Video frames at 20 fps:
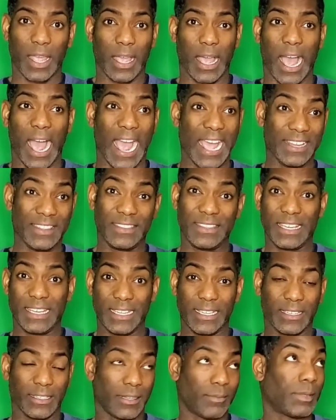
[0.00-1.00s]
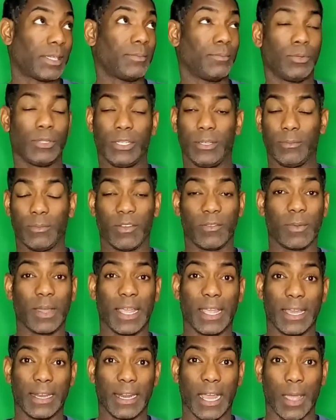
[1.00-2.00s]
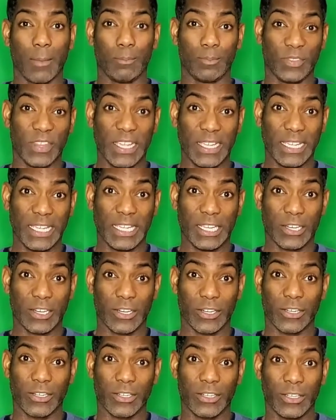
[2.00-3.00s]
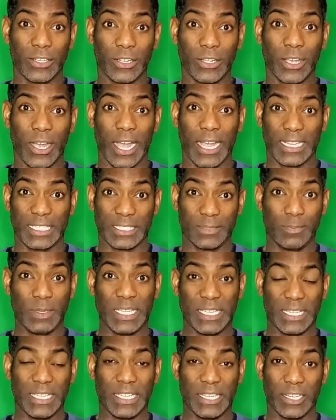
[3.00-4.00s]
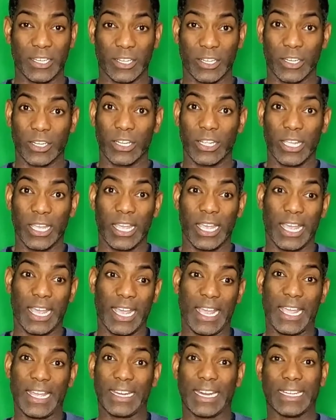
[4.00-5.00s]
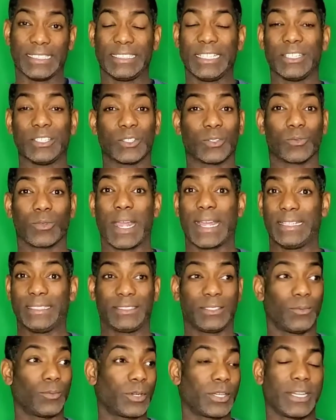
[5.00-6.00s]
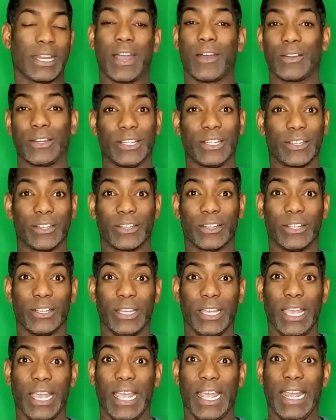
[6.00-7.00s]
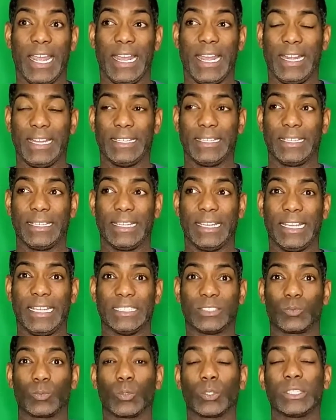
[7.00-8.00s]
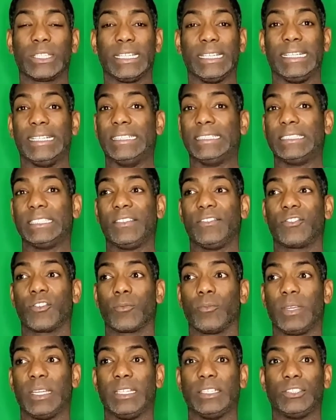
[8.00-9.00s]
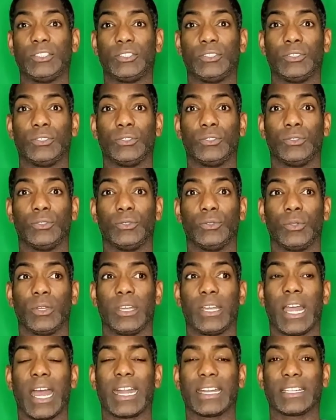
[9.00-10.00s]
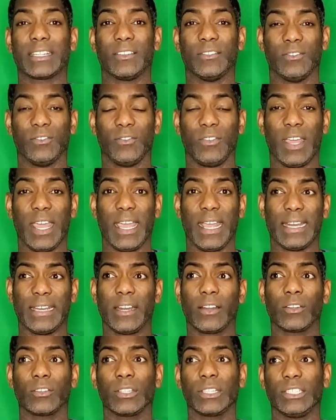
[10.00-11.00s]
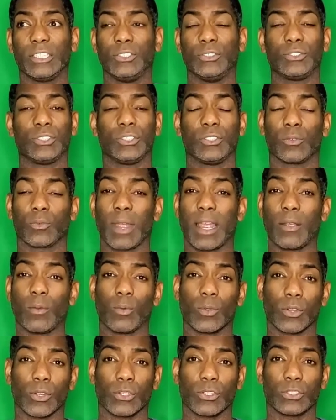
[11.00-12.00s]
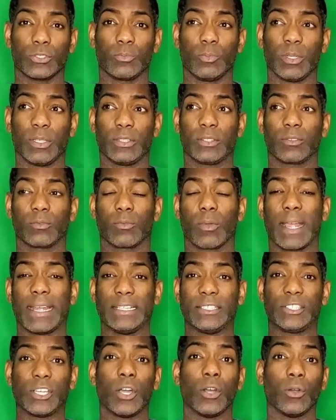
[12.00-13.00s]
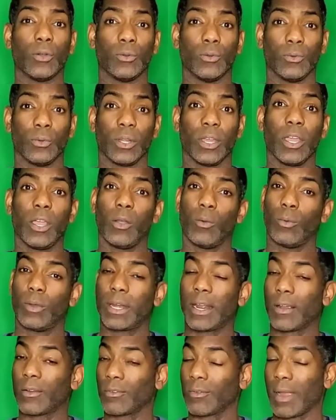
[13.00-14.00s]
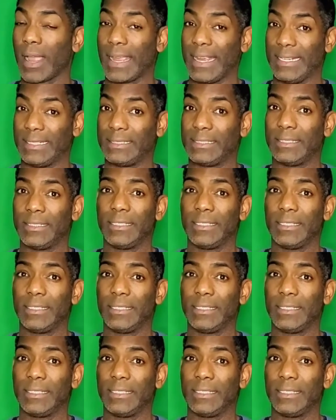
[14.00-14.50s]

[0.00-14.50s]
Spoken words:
I think, and I'm not putting it above my head, I think here, I speak here, and I tend to write somewhere down here. And it's really easy for me to not convey, not only using the right words, but the right tone when I write.